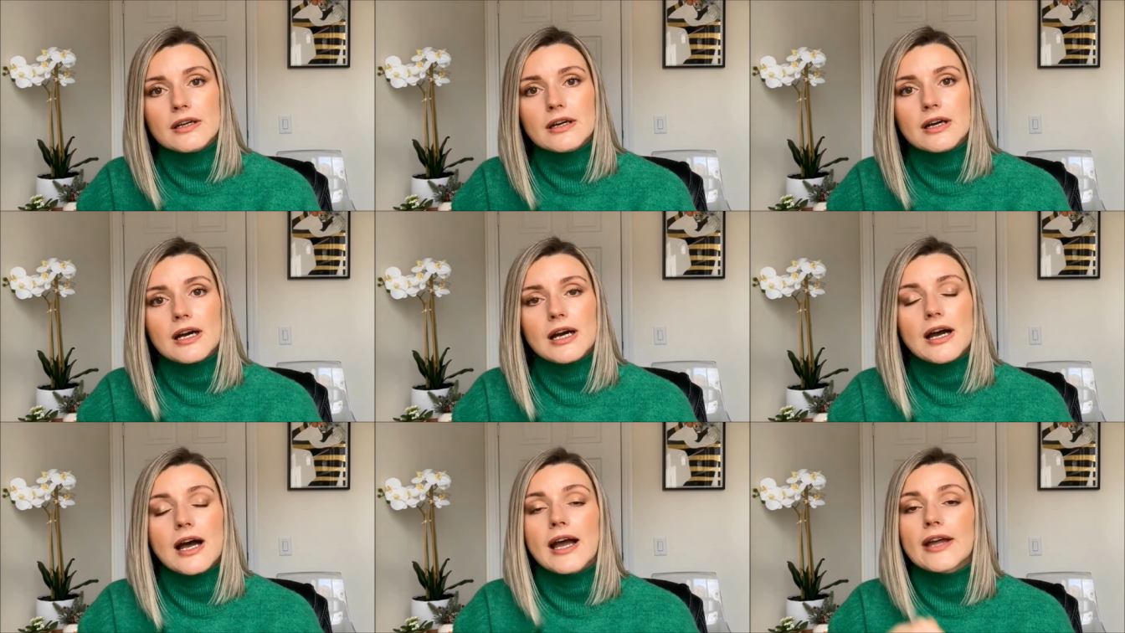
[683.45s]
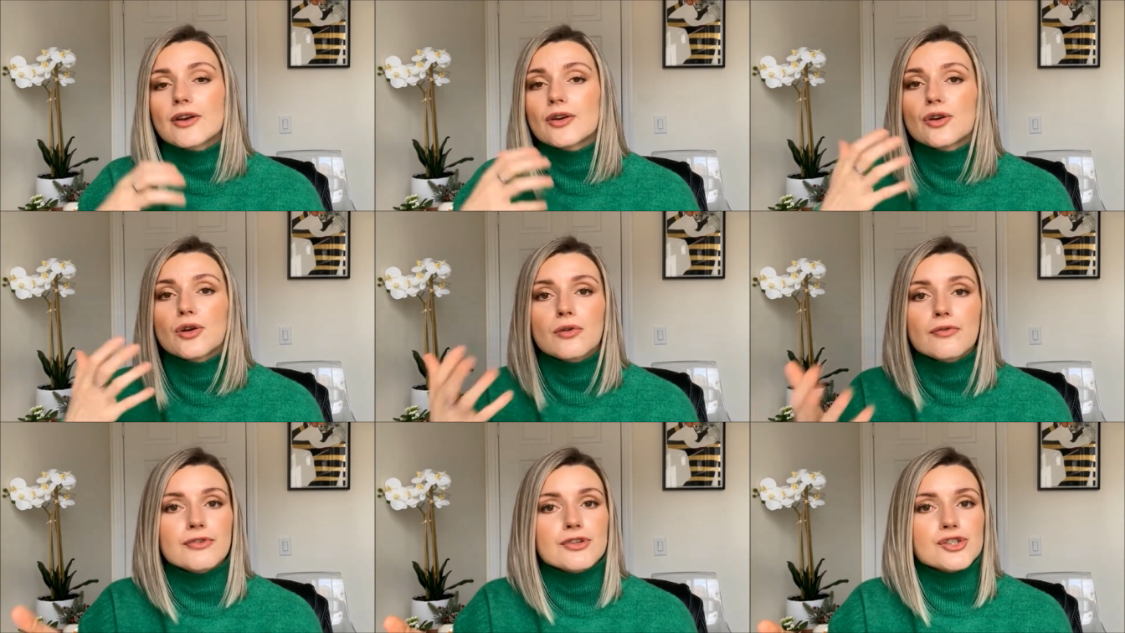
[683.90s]
I don't
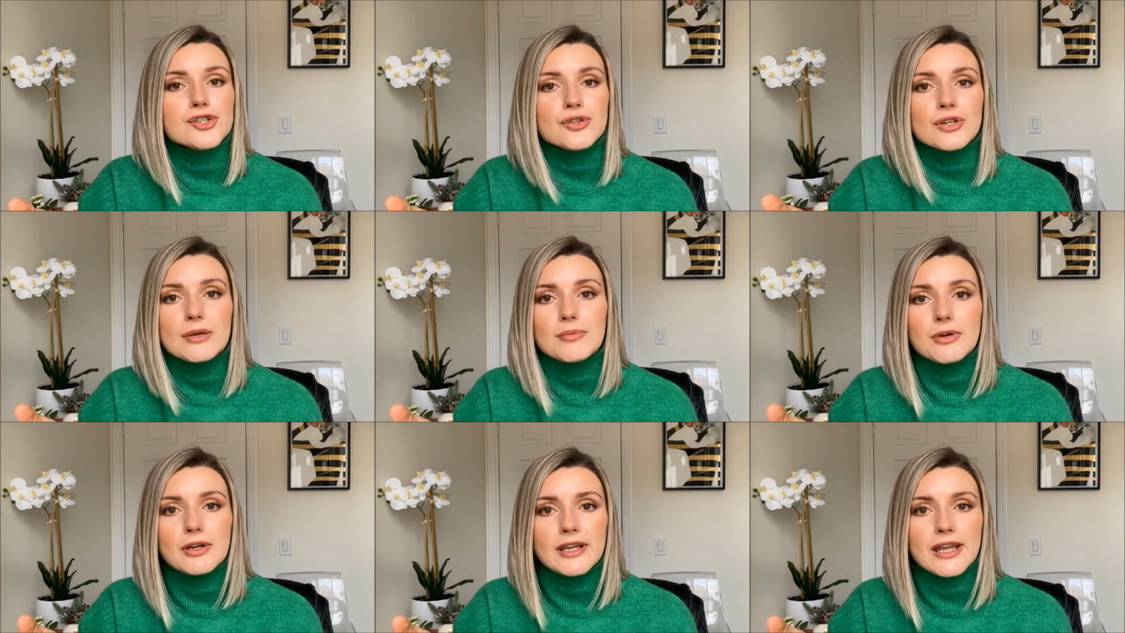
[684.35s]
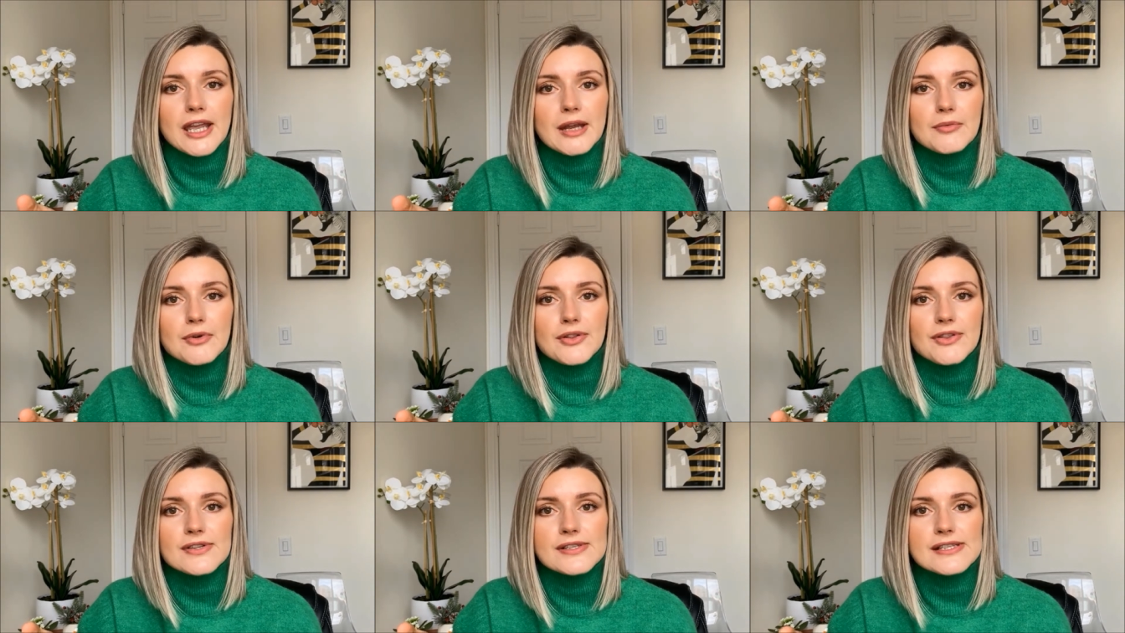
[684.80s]
know if it showed up on
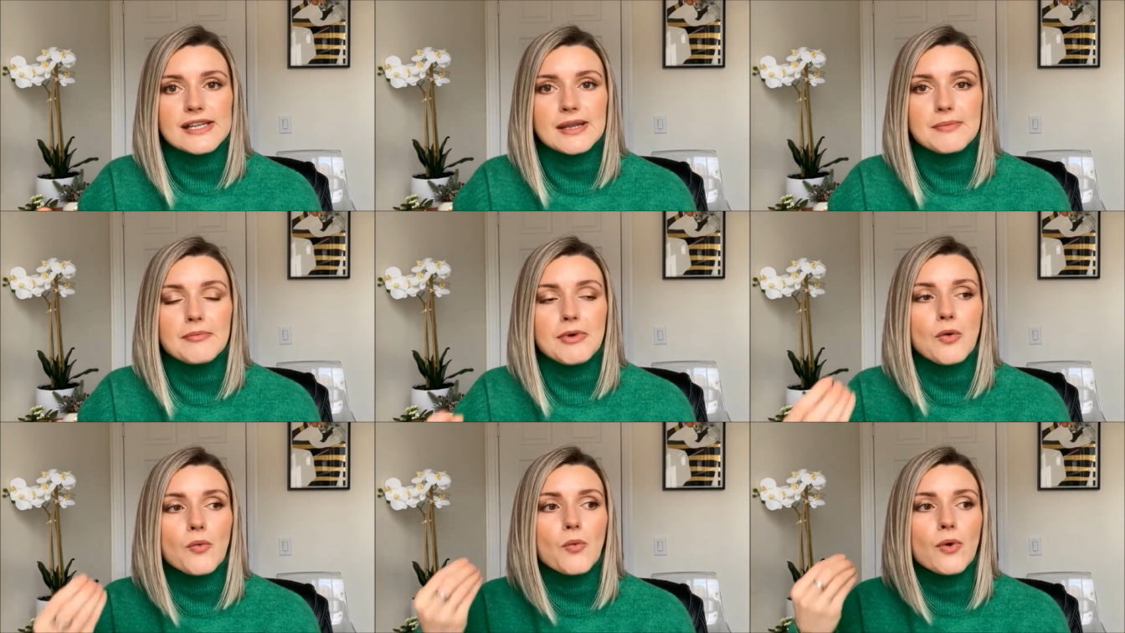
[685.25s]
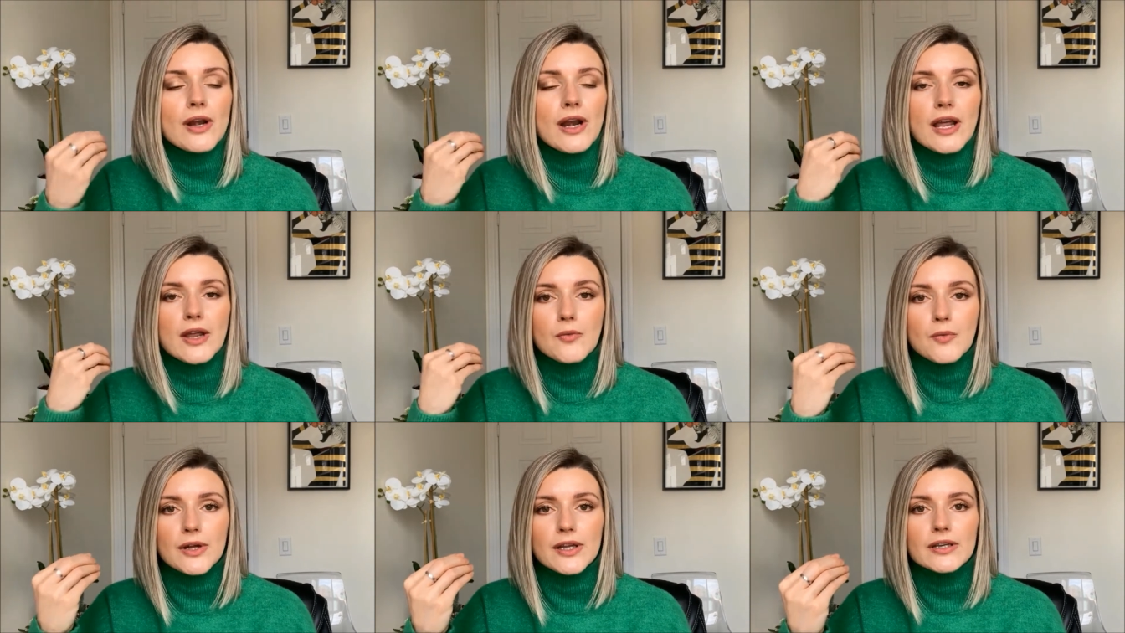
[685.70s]
camera the same, but when
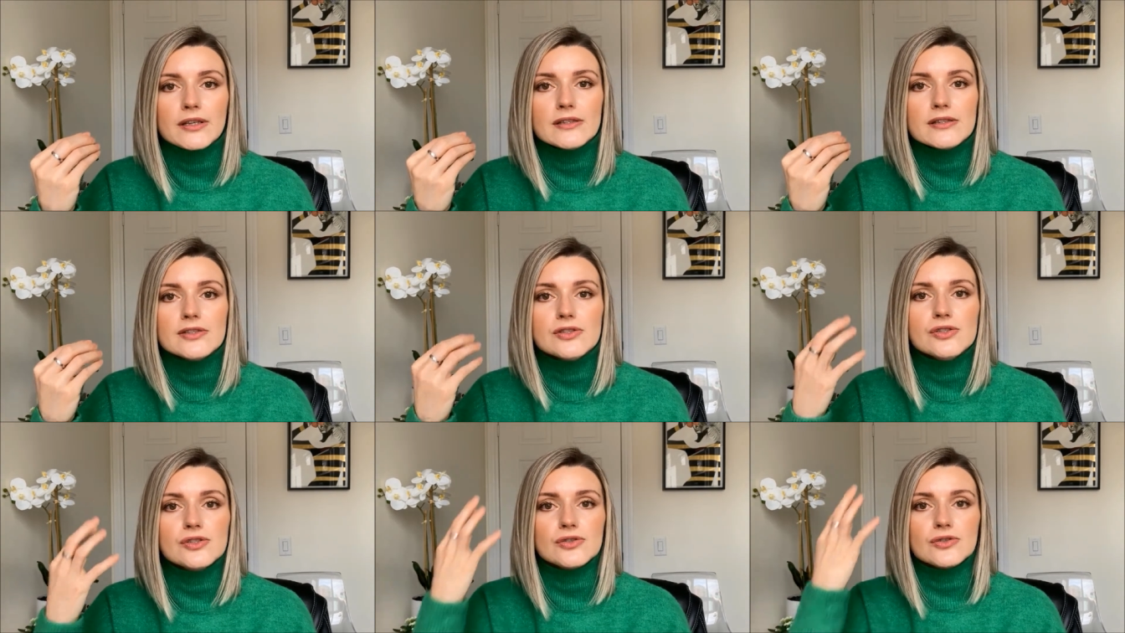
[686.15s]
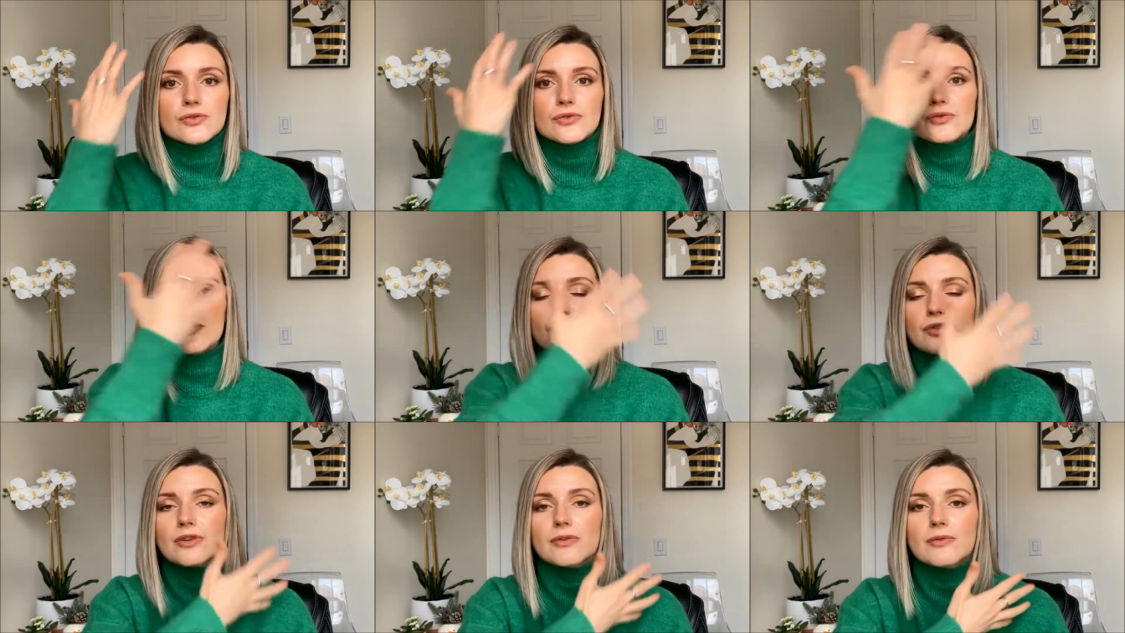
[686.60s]
I went to
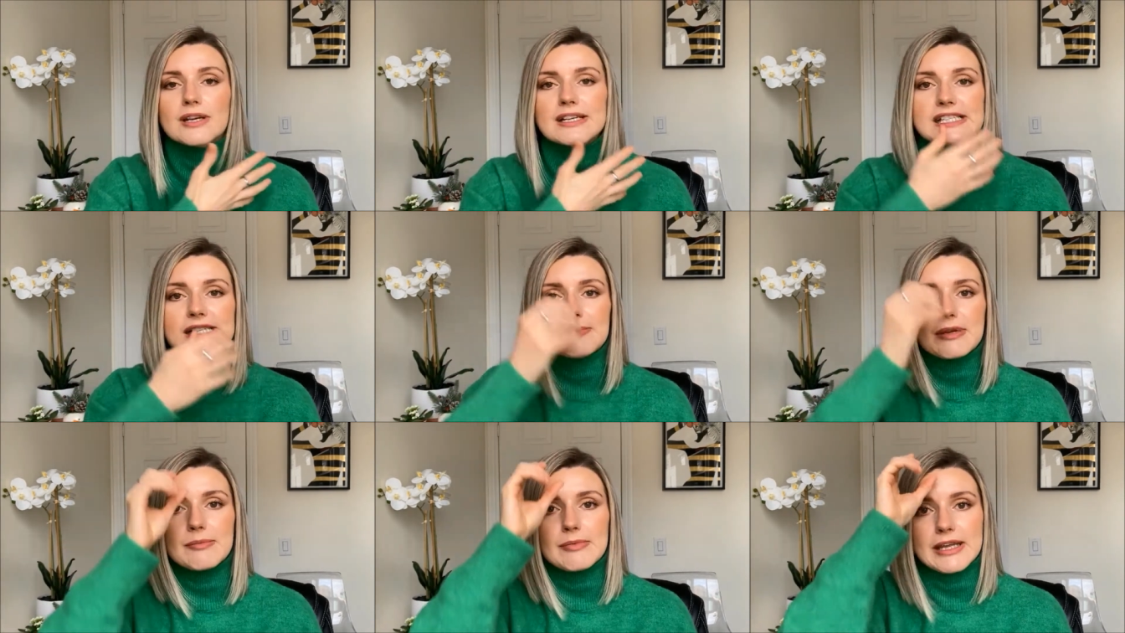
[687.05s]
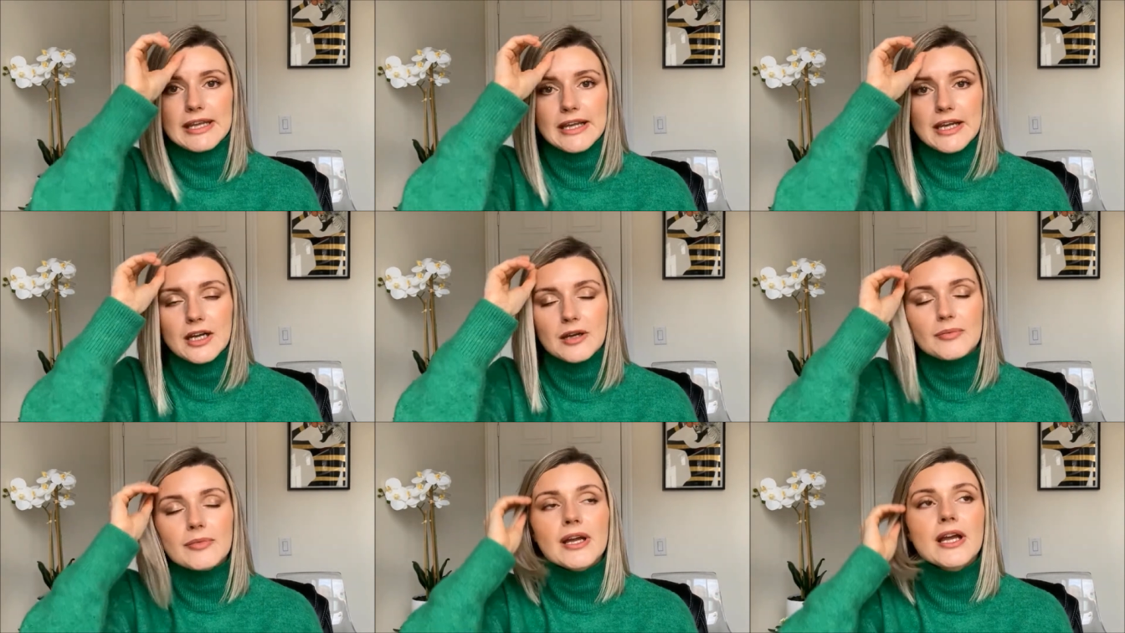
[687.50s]
do the rest of my
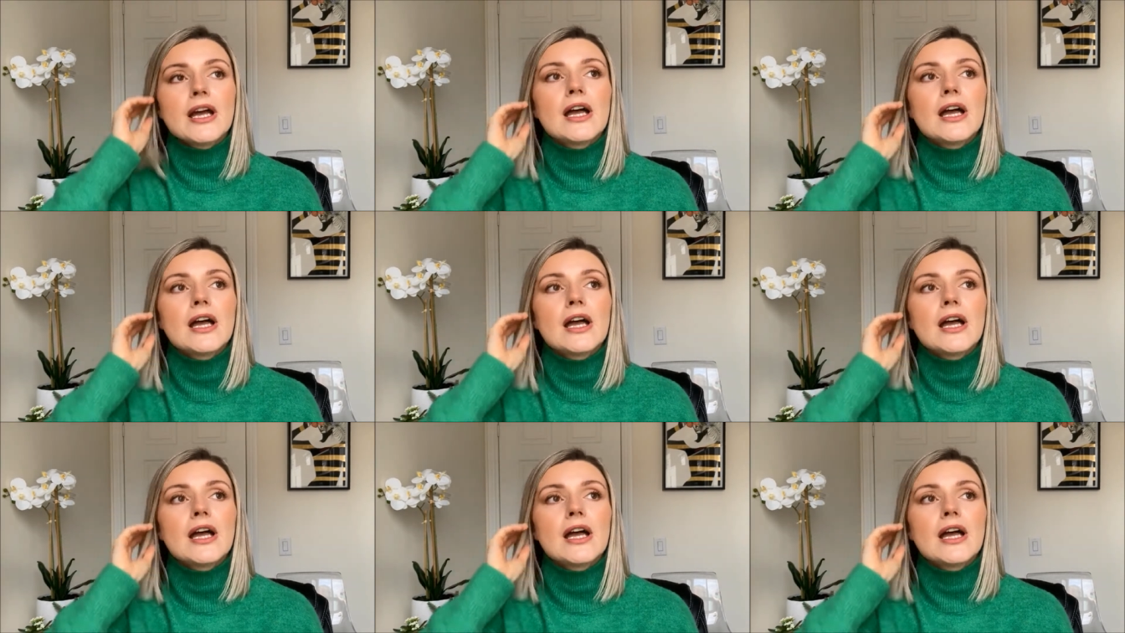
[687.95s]
makeup,